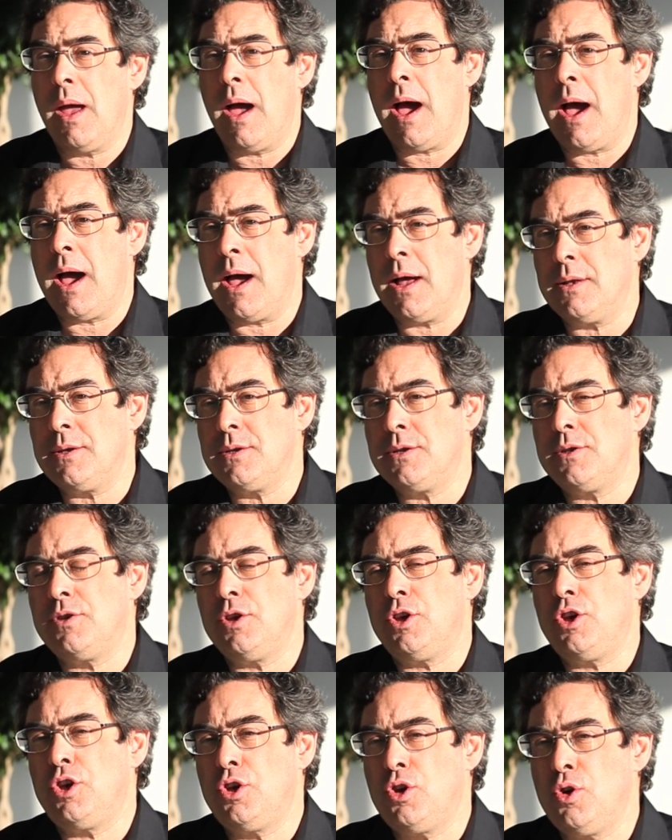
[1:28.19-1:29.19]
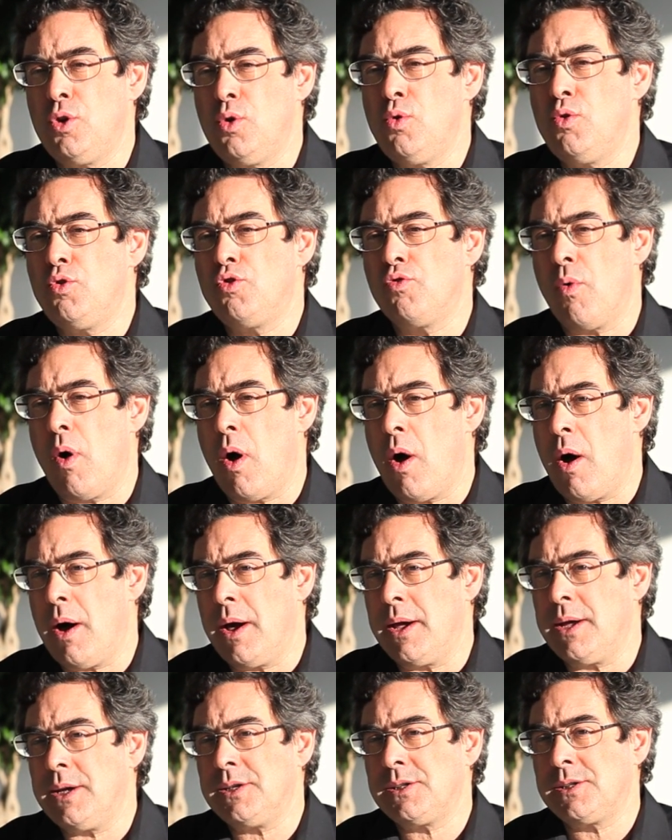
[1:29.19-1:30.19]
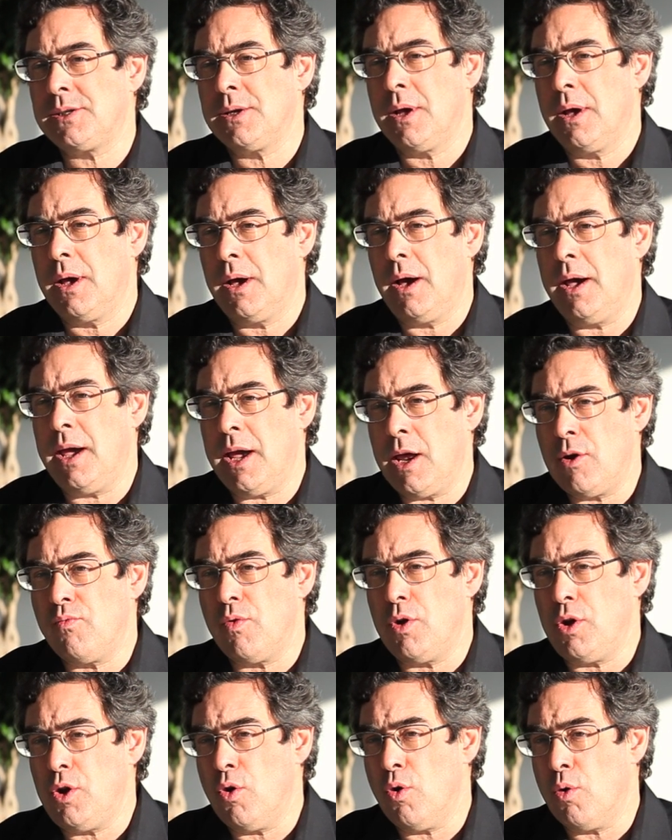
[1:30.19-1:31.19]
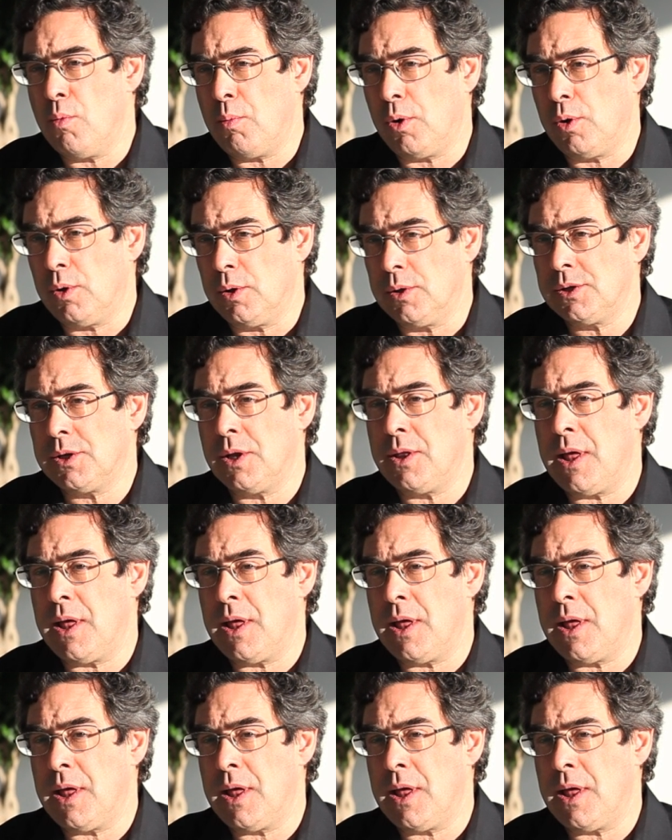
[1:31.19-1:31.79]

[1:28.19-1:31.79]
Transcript: and the huge rise in renewables.